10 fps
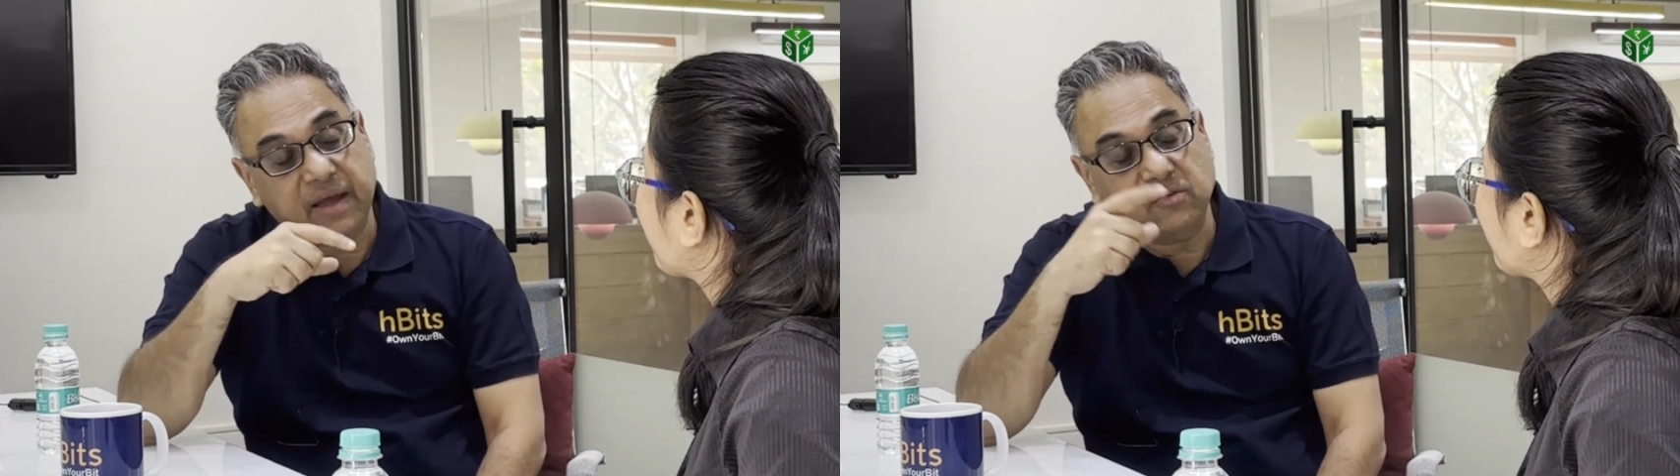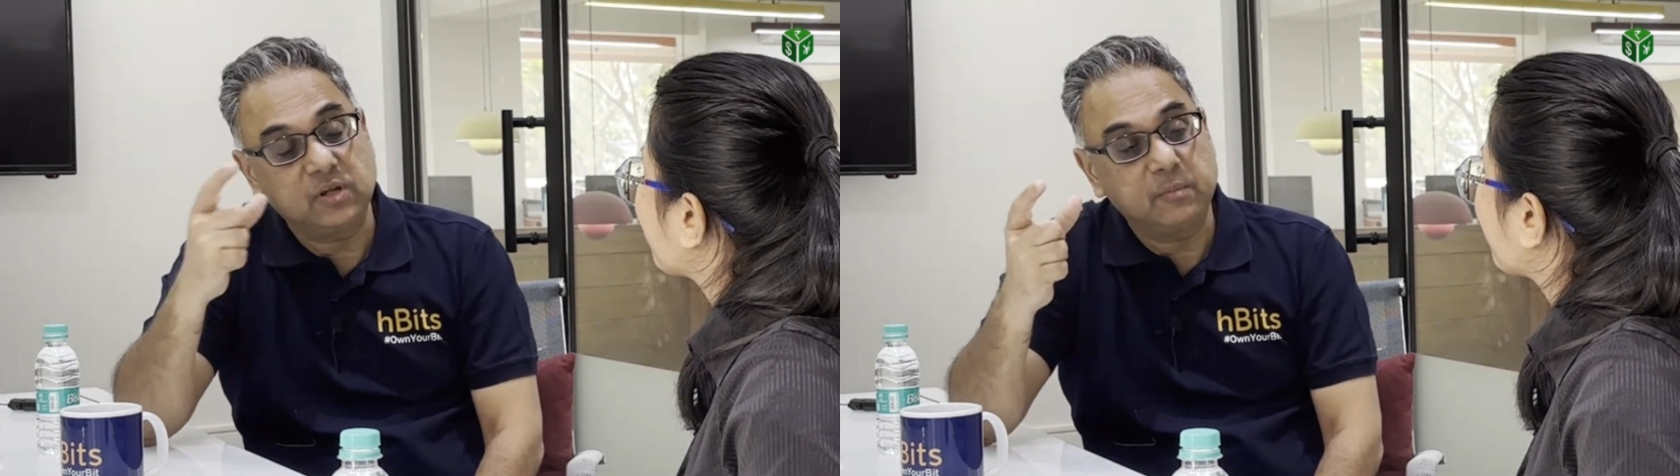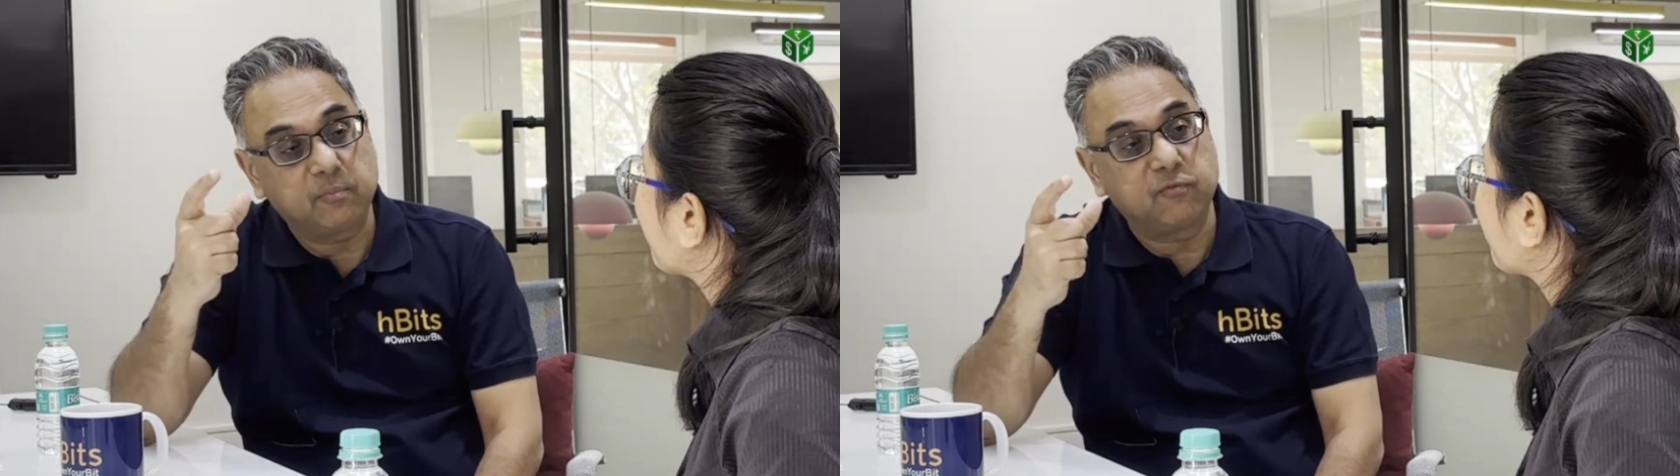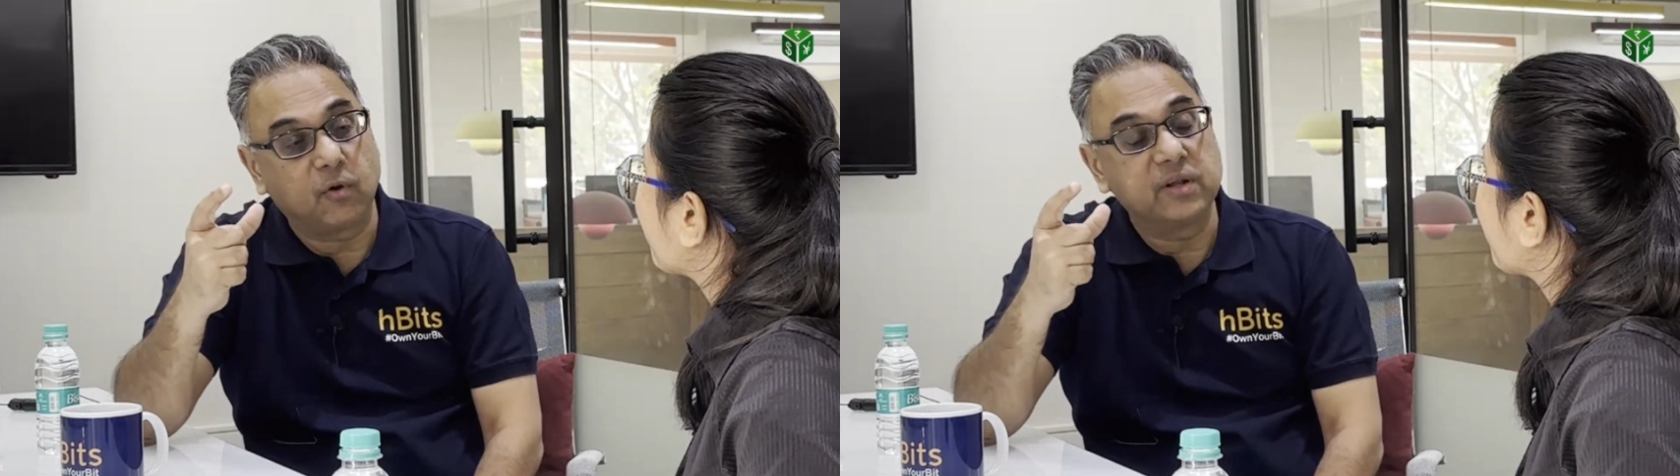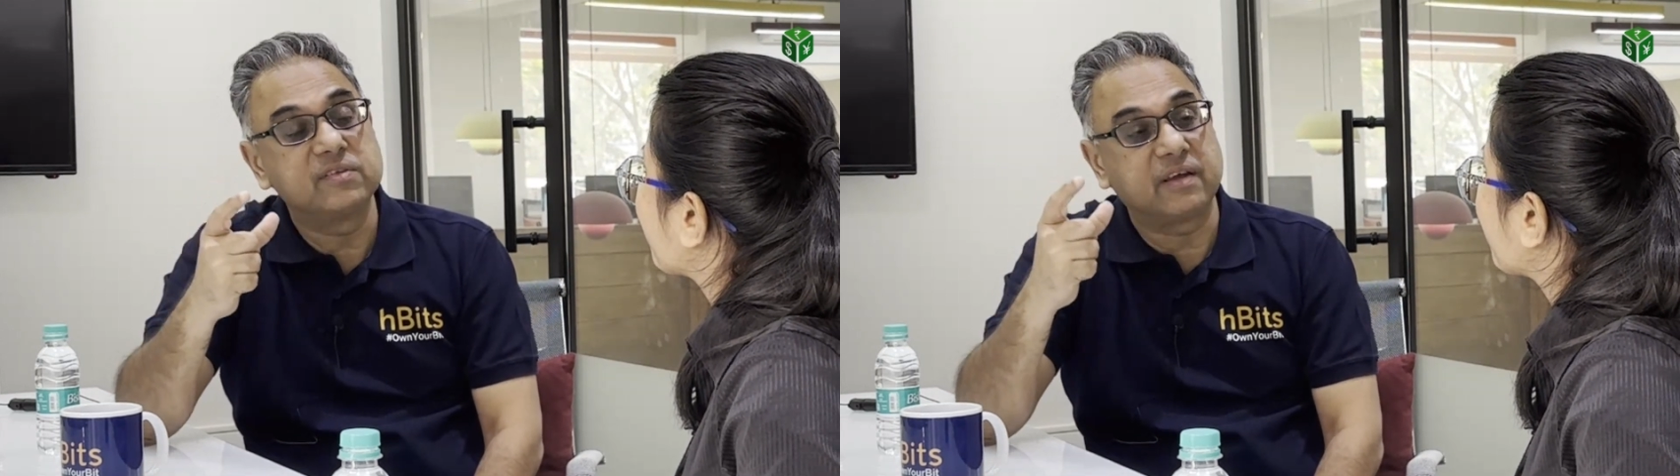fallen
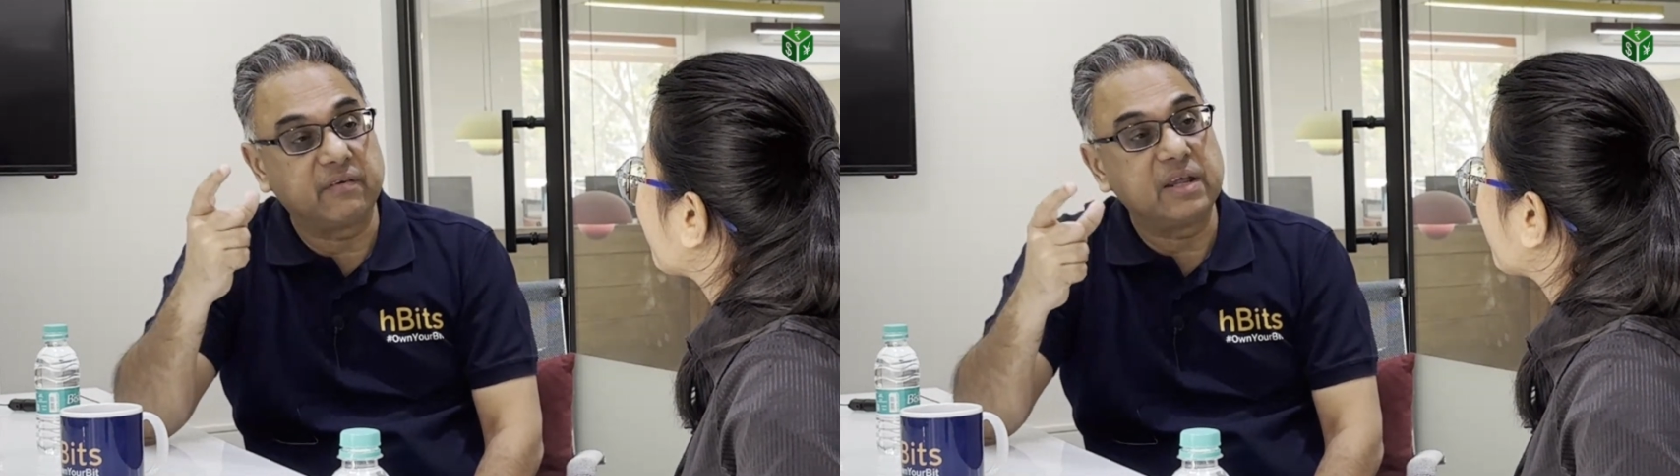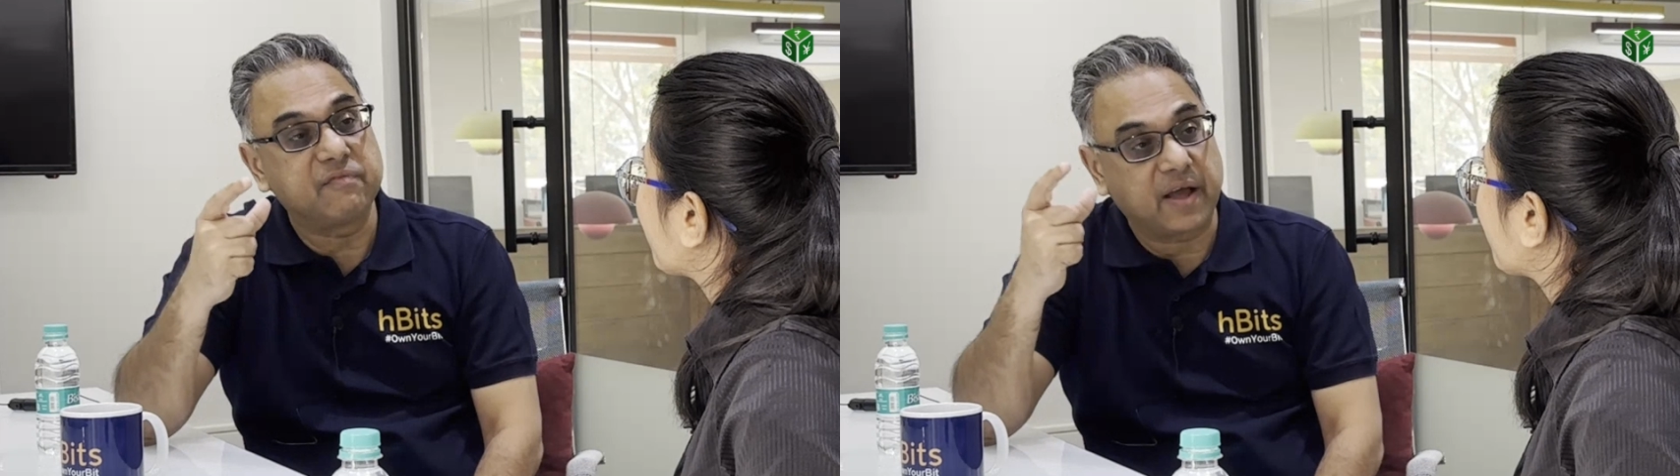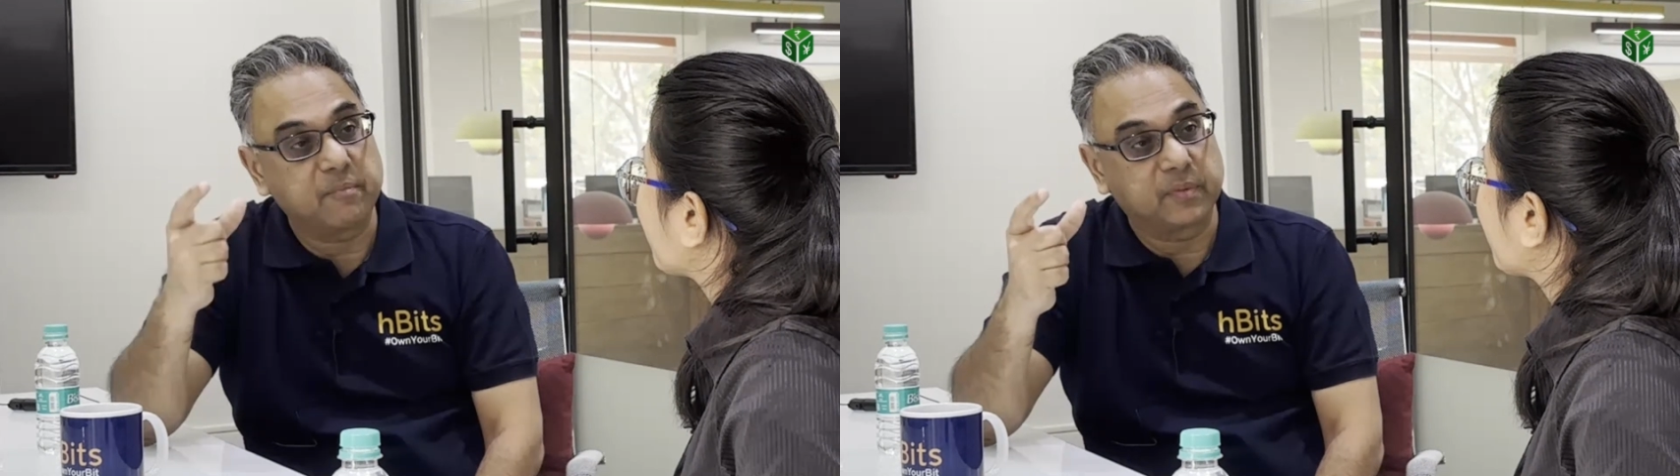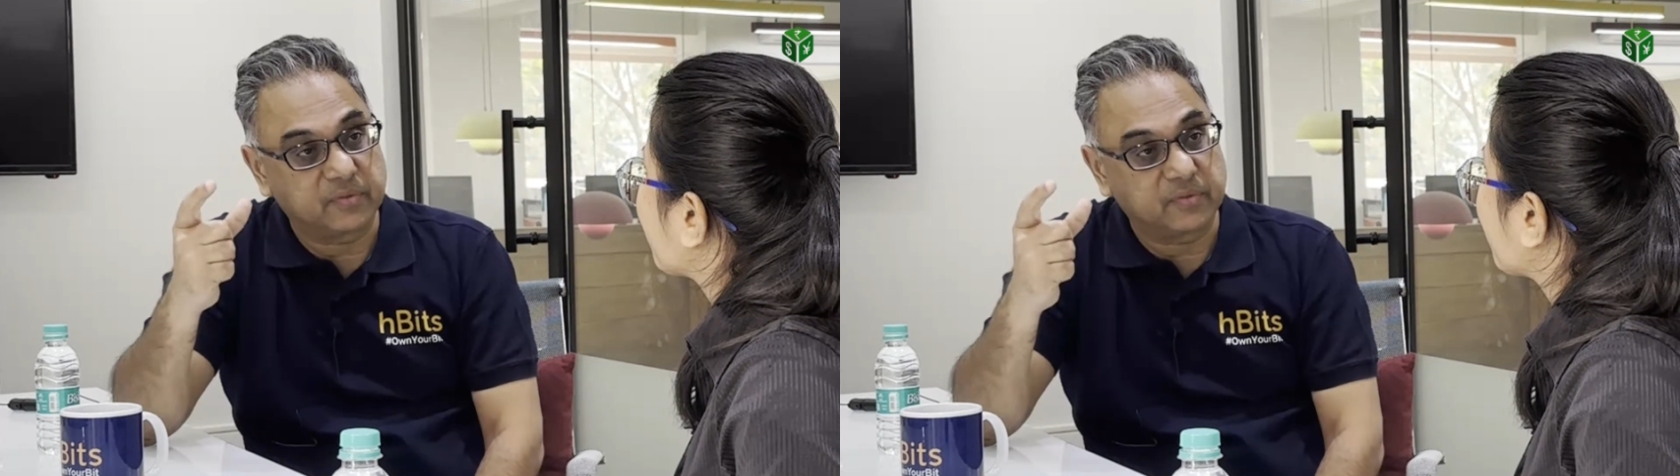75%.